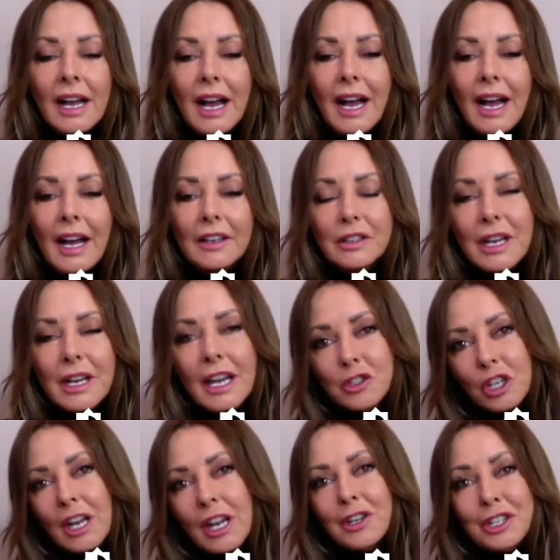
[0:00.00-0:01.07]
And
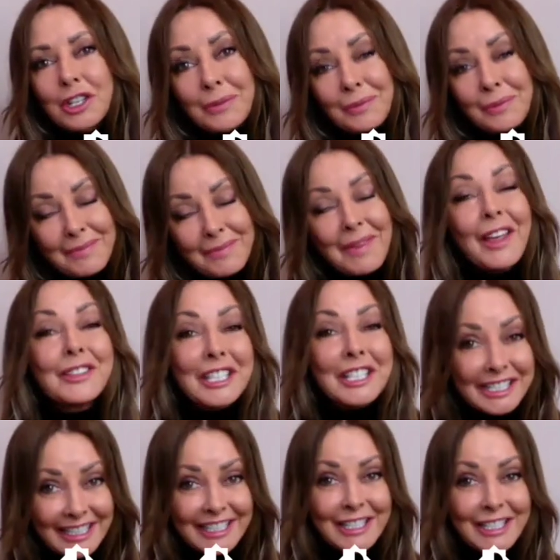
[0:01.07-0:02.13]
education, and my maths
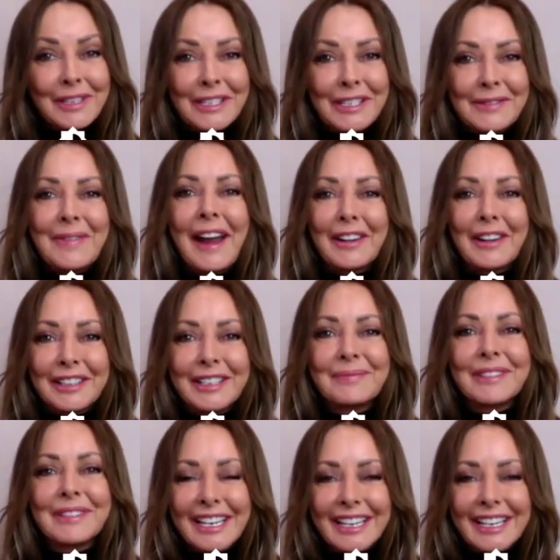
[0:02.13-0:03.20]
teacher, Mr. Parry in
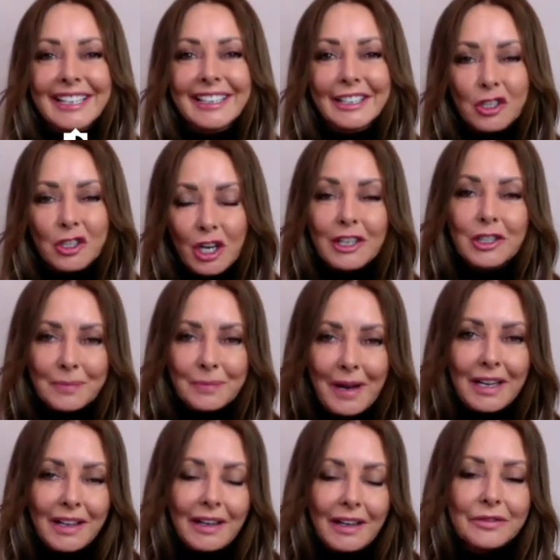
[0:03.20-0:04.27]
particular, changed my
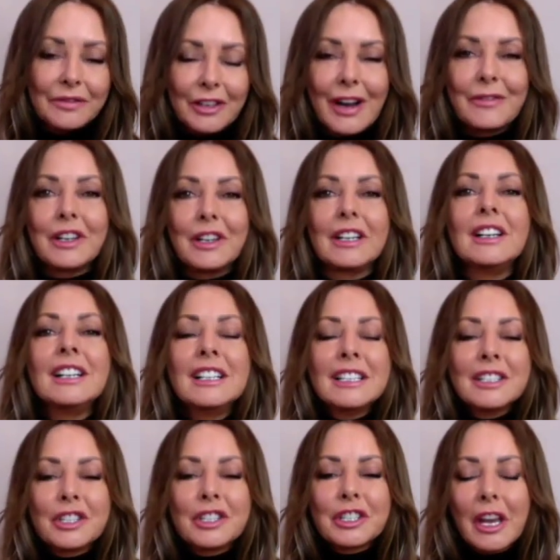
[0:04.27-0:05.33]
life forever.
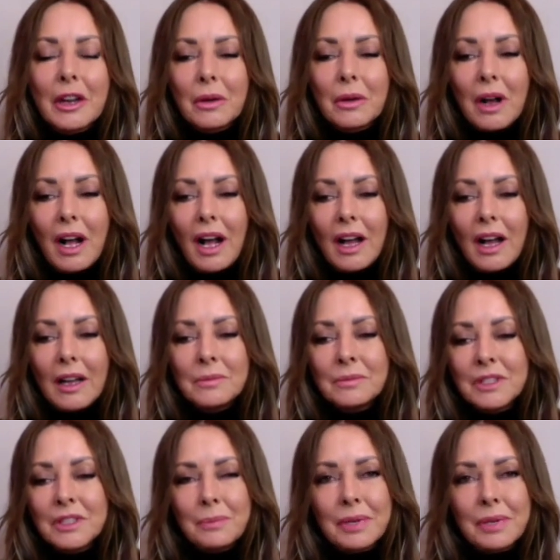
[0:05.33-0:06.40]
So I'm
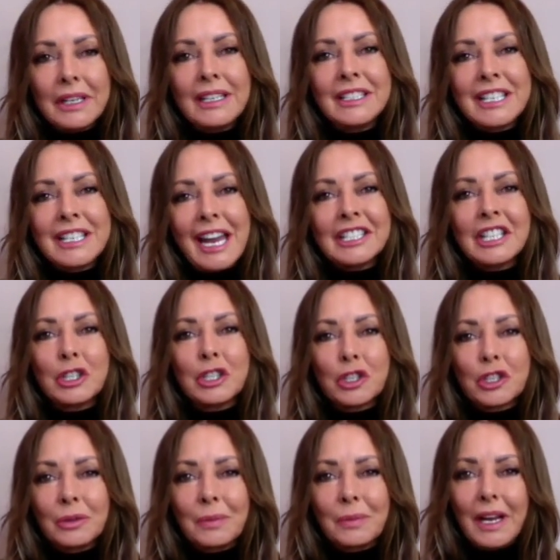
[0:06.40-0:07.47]
deeply indebted
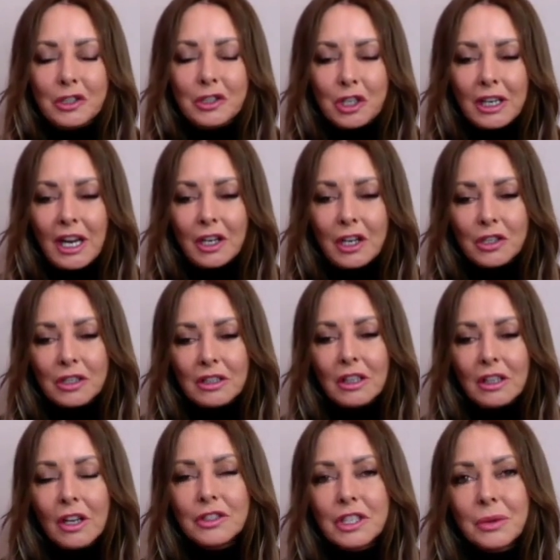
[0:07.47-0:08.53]
to my education, and
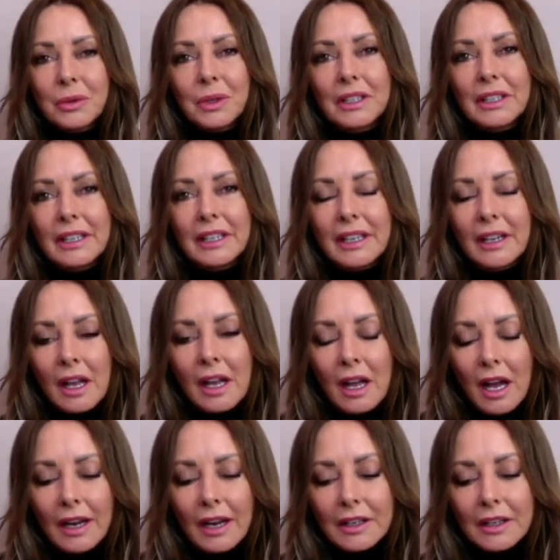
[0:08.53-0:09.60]
consequently,
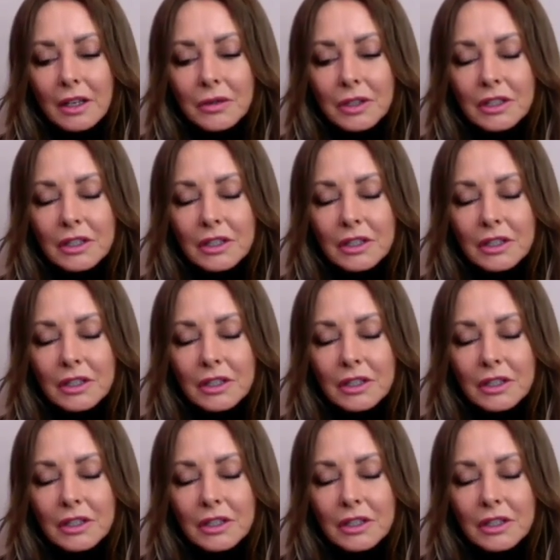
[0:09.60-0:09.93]
and I know that